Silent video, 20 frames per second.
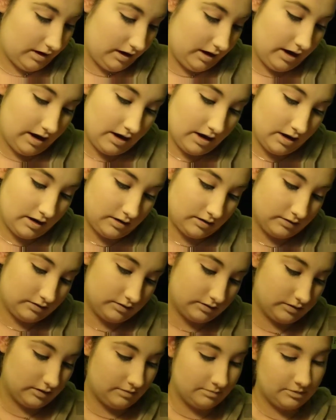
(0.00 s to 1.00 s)

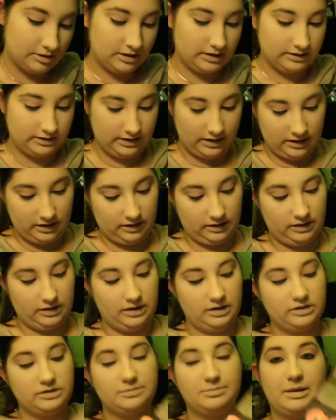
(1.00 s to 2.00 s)
And I'm going to take
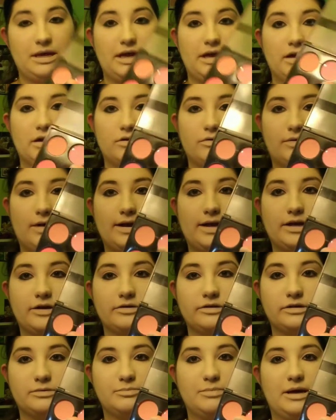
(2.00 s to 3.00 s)
this pink right here,
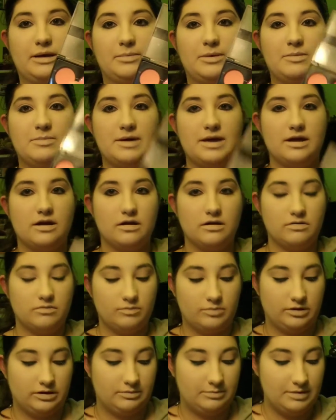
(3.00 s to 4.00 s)
this baby pink
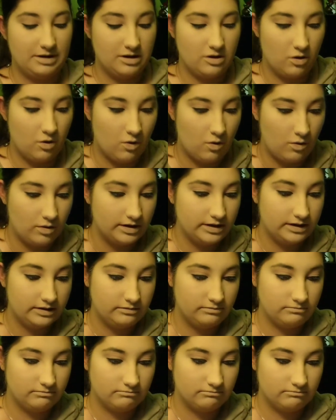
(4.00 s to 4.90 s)
with the big hole in it.